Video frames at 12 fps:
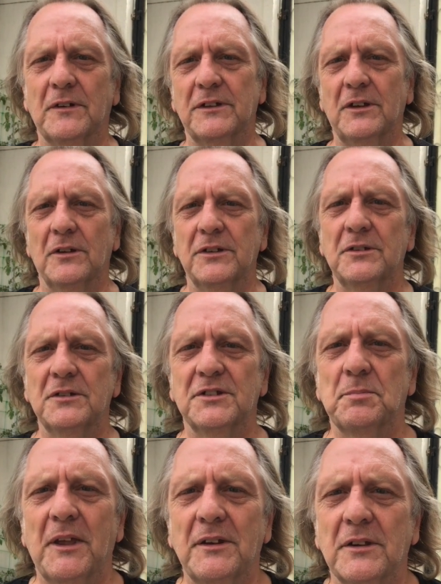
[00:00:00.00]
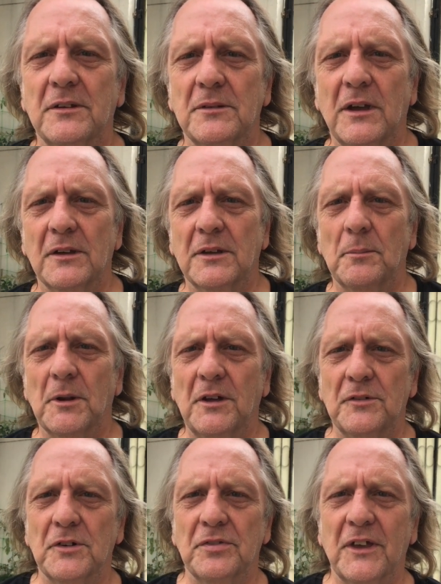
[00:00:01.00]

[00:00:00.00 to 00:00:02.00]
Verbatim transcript: Uh, you know, you can spend a, a couple of hundred